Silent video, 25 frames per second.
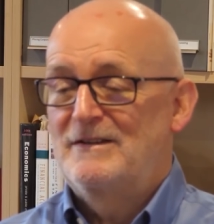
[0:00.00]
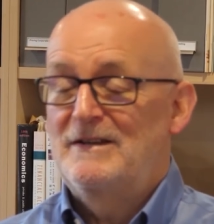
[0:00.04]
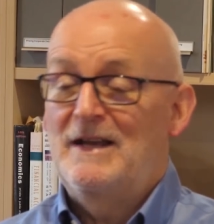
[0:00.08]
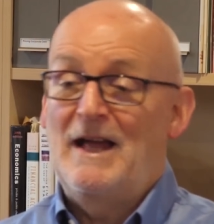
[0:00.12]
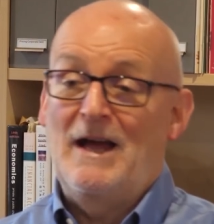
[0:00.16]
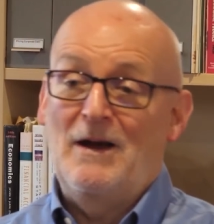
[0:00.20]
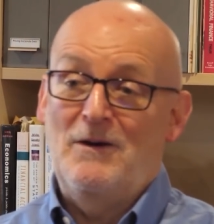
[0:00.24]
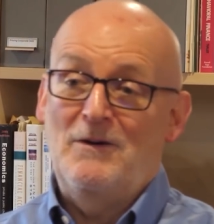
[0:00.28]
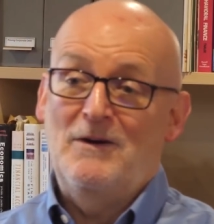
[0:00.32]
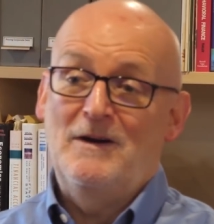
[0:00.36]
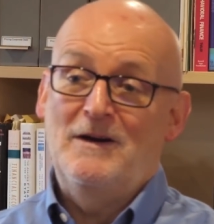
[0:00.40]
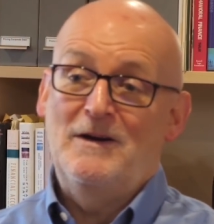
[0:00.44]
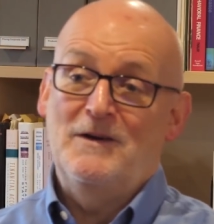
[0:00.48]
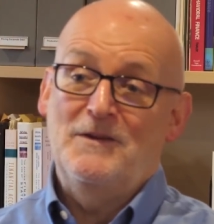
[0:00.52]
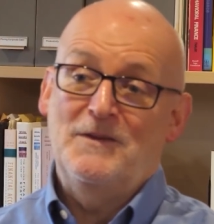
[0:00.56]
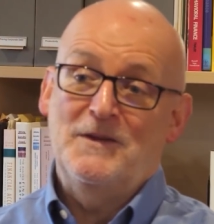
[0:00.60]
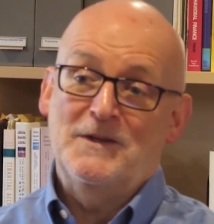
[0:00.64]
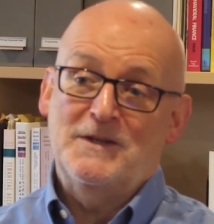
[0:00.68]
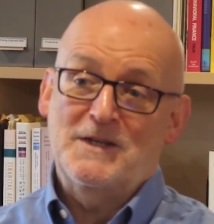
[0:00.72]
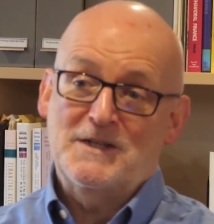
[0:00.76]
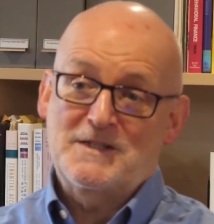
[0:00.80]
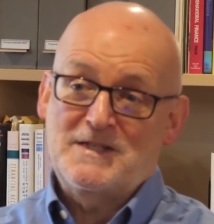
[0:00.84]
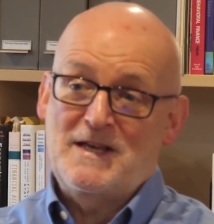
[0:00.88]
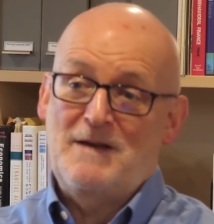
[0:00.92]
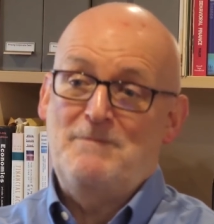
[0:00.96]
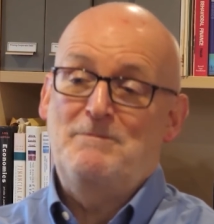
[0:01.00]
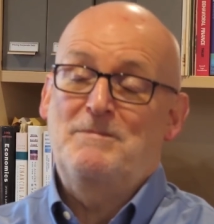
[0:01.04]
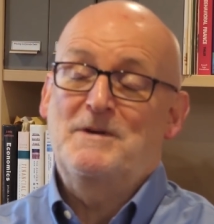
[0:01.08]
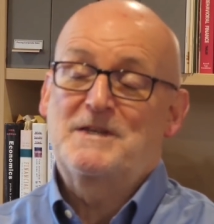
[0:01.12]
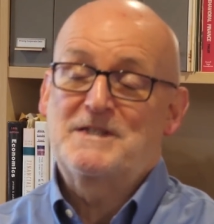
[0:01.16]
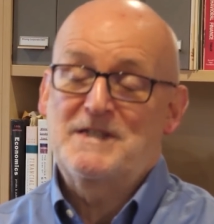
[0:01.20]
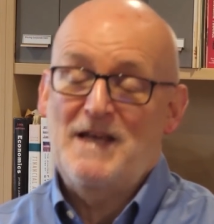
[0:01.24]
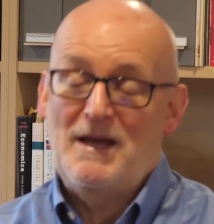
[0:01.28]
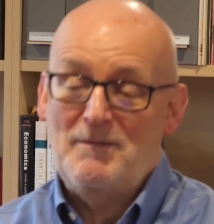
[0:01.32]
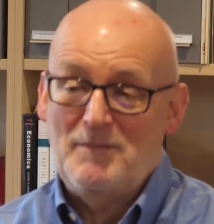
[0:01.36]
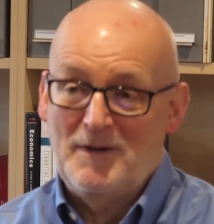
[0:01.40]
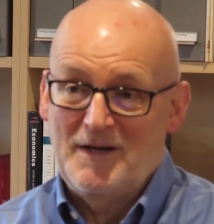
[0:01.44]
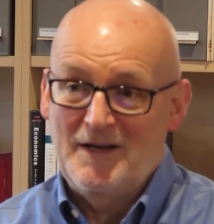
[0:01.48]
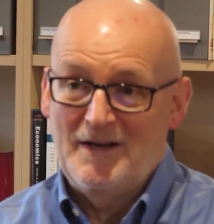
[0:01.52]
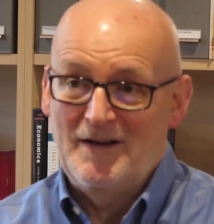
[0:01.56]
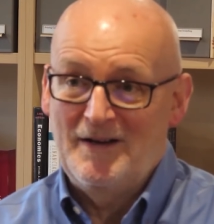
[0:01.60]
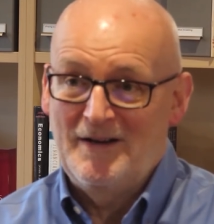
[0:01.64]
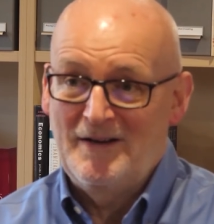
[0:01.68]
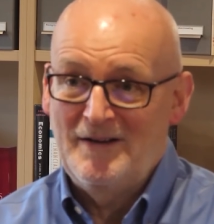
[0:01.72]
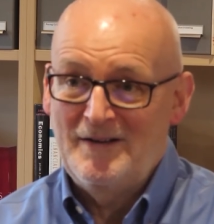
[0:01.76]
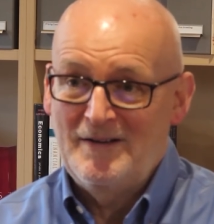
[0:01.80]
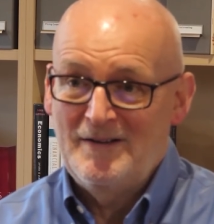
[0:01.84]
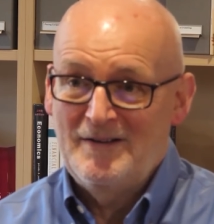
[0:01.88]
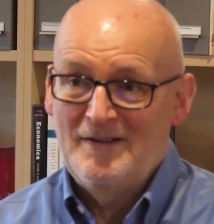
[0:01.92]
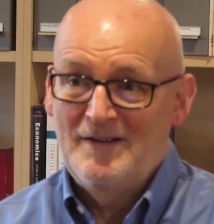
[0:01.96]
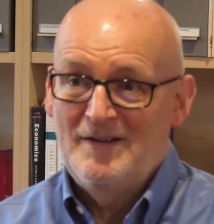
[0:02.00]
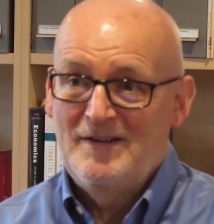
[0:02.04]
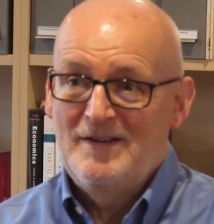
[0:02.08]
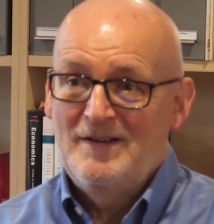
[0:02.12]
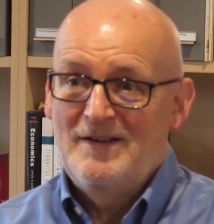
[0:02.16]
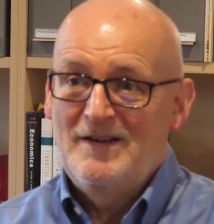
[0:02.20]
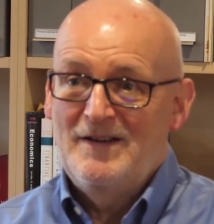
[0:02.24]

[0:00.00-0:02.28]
Now, at the December seminar,